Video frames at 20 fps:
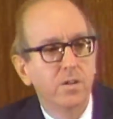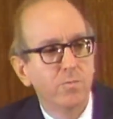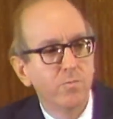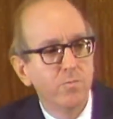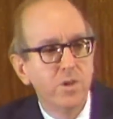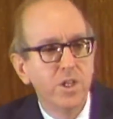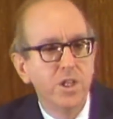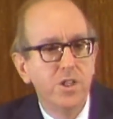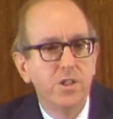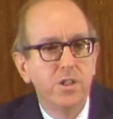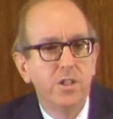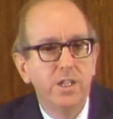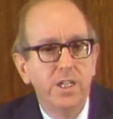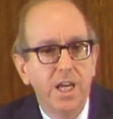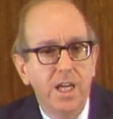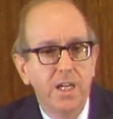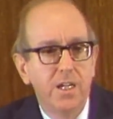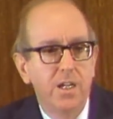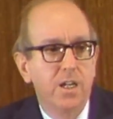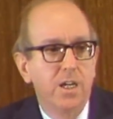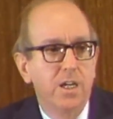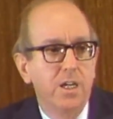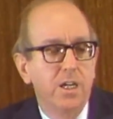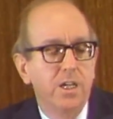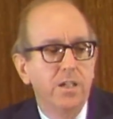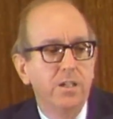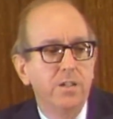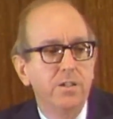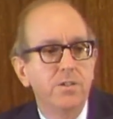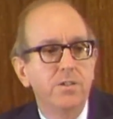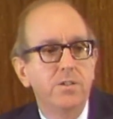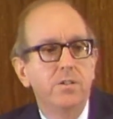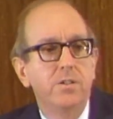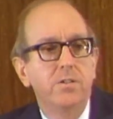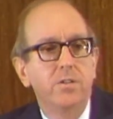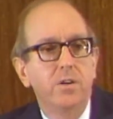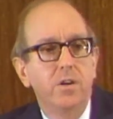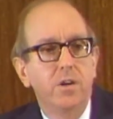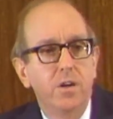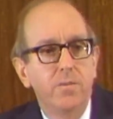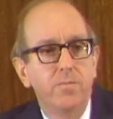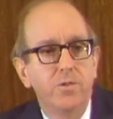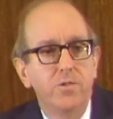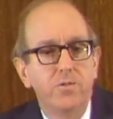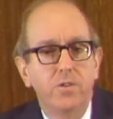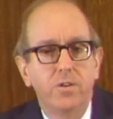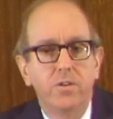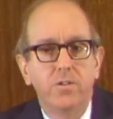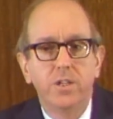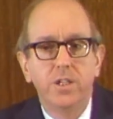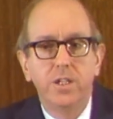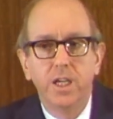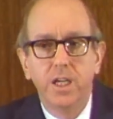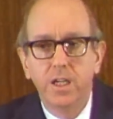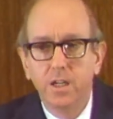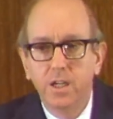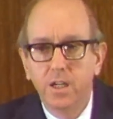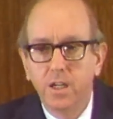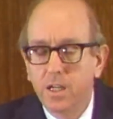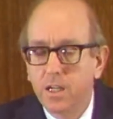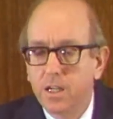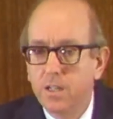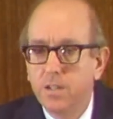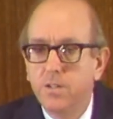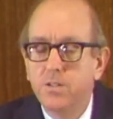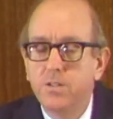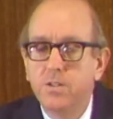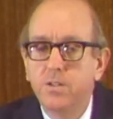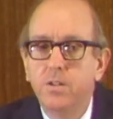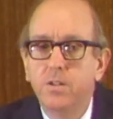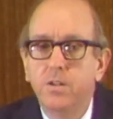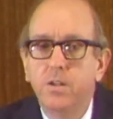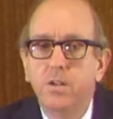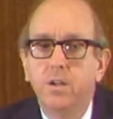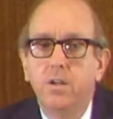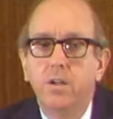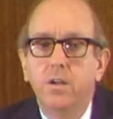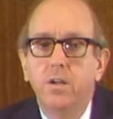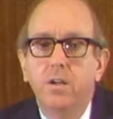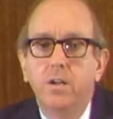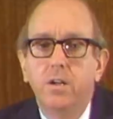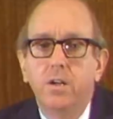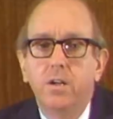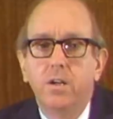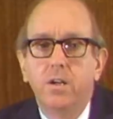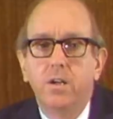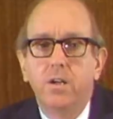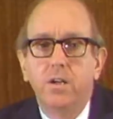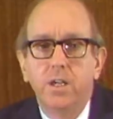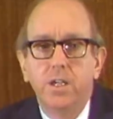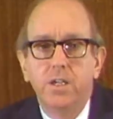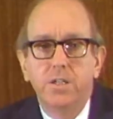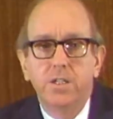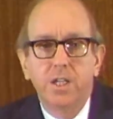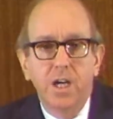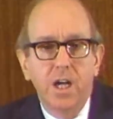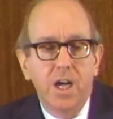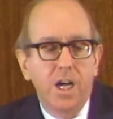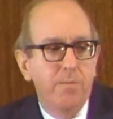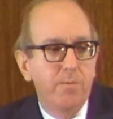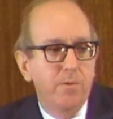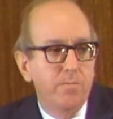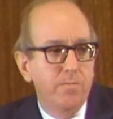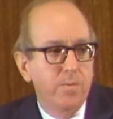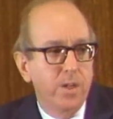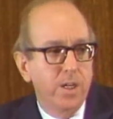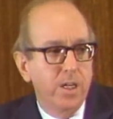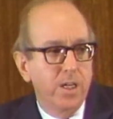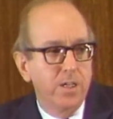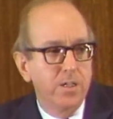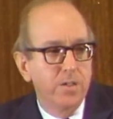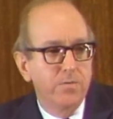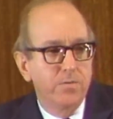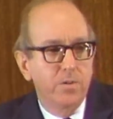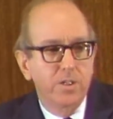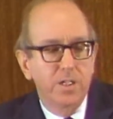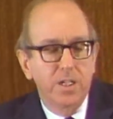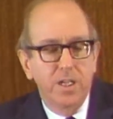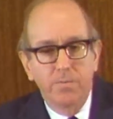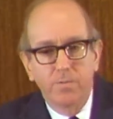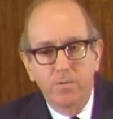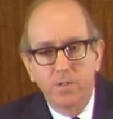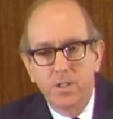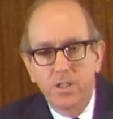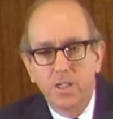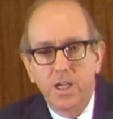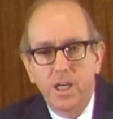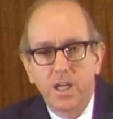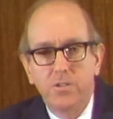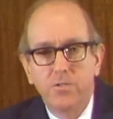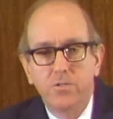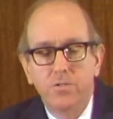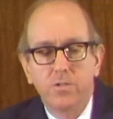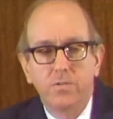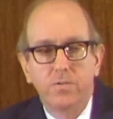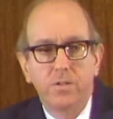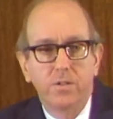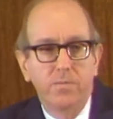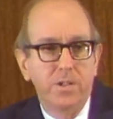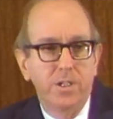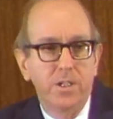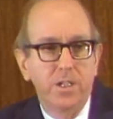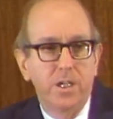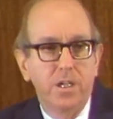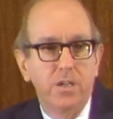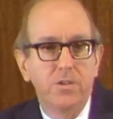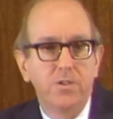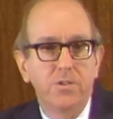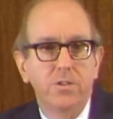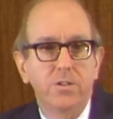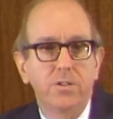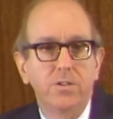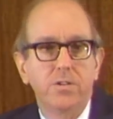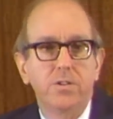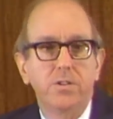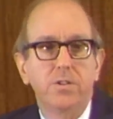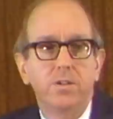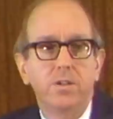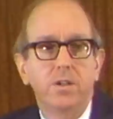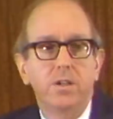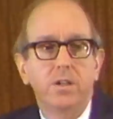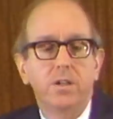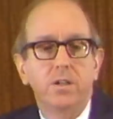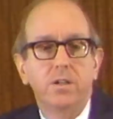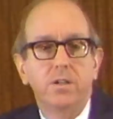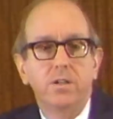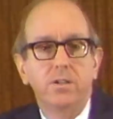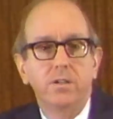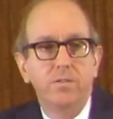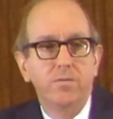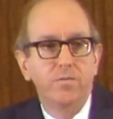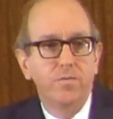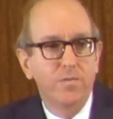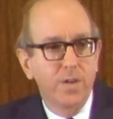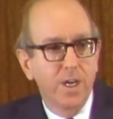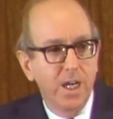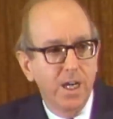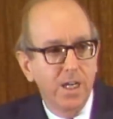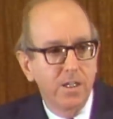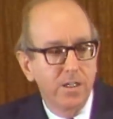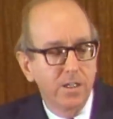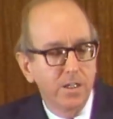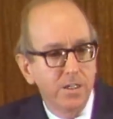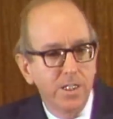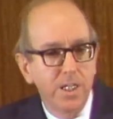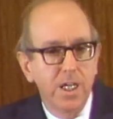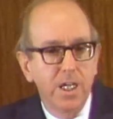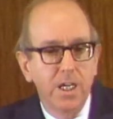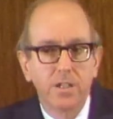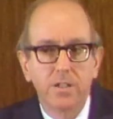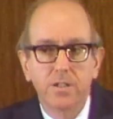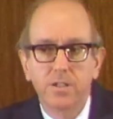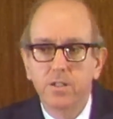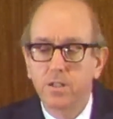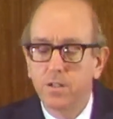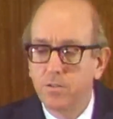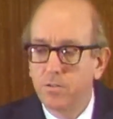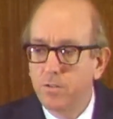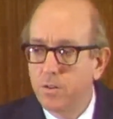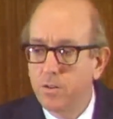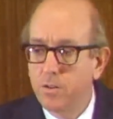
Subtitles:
rigid deadlines, arbitrary deadlines, is commonplace, for example, in statutes of limitations, in filing dates, and